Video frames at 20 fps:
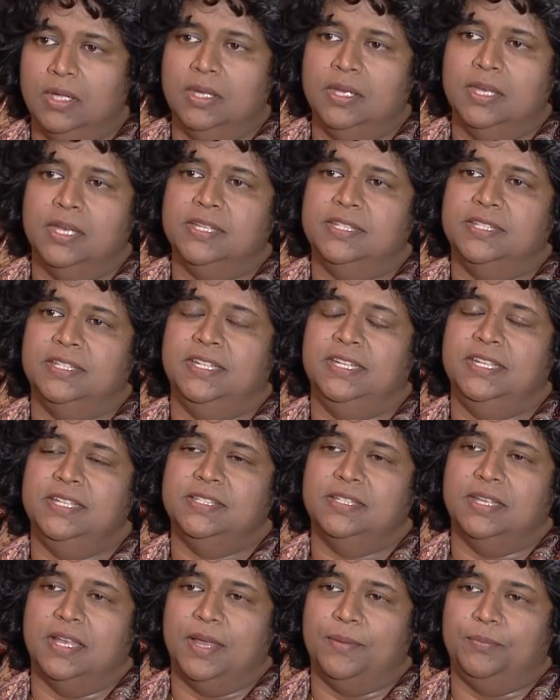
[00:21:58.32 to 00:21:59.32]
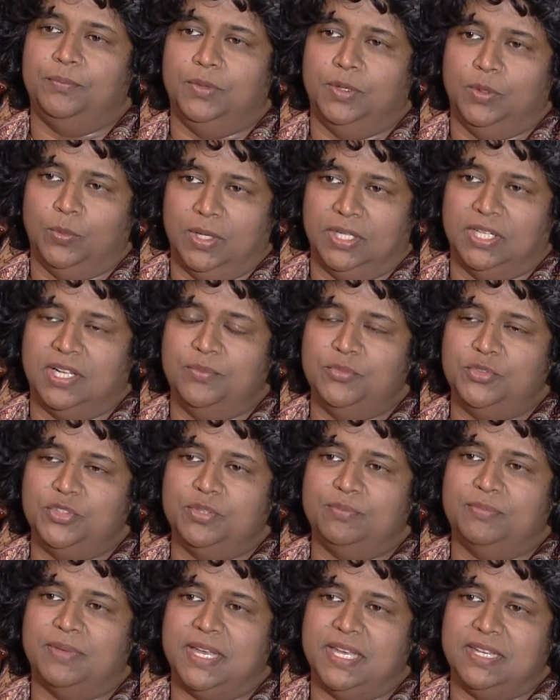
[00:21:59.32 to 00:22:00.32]
Yes, Denise, what comes
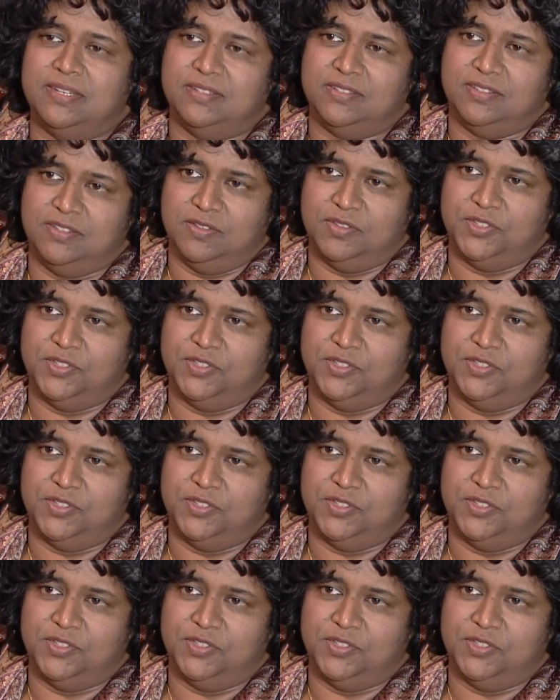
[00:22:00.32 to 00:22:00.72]
to mind as you